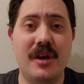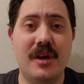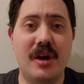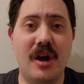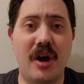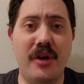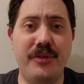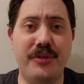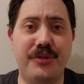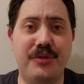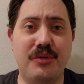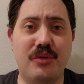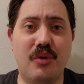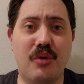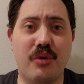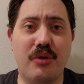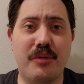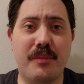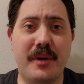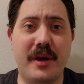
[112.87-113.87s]
other two
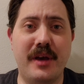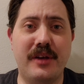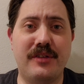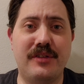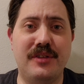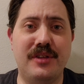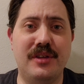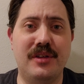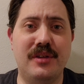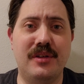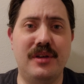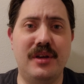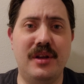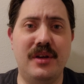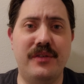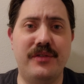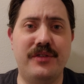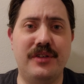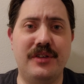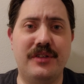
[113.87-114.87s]
quarterbacks in the
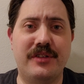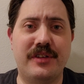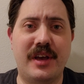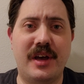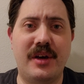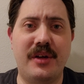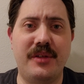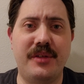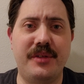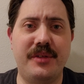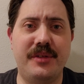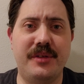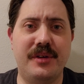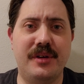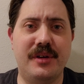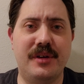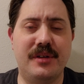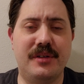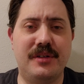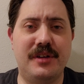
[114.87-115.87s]
NFC South,
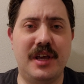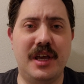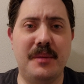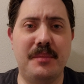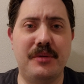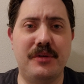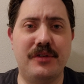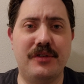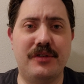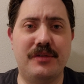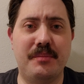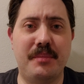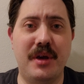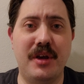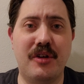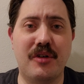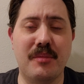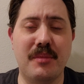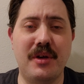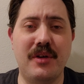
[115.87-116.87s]
Tampa's
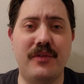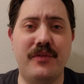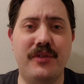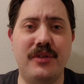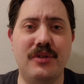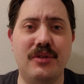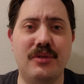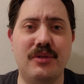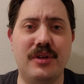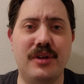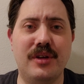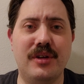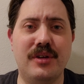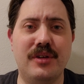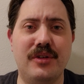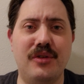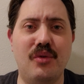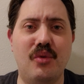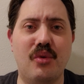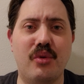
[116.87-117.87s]
Baker Mayfield
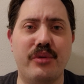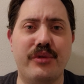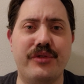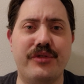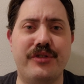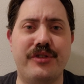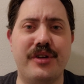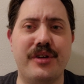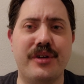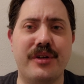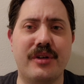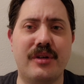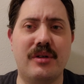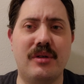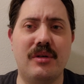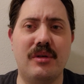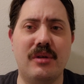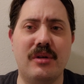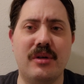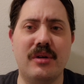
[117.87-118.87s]
and New Orleans' Derek
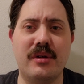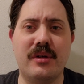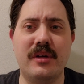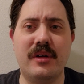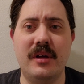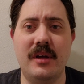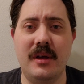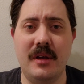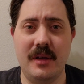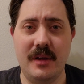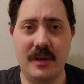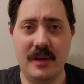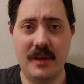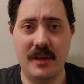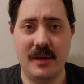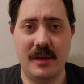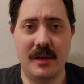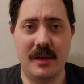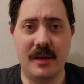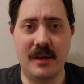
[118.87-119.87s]
Carr.
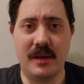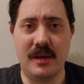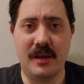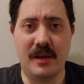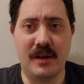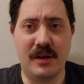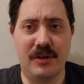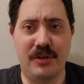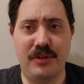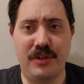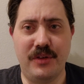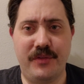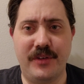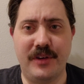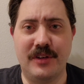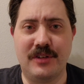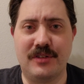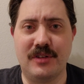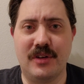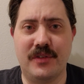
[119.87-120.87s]
And I know they
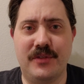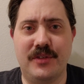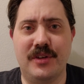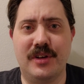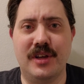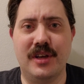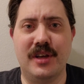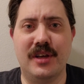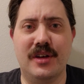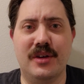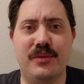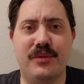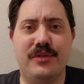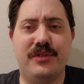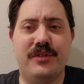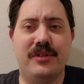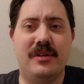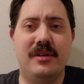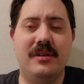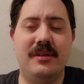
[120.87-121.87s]
faced off today, and it
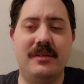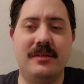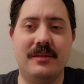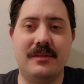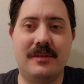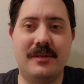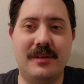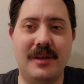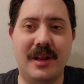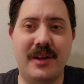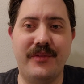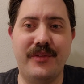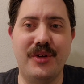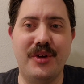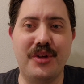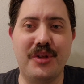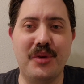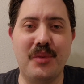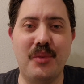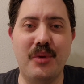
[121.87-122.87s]
was a kind of an
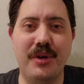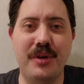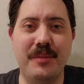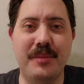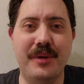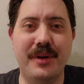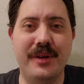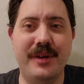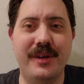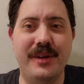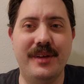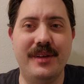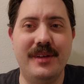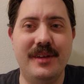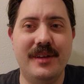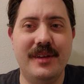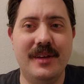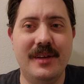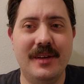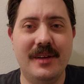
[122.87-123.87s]
ugly one. But
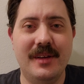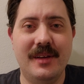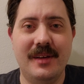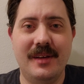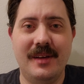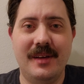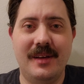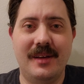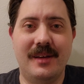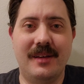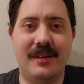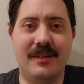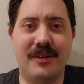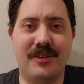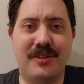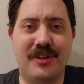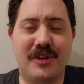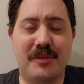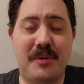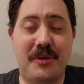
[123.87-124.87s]
I
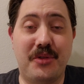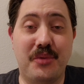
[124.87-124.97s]
talked about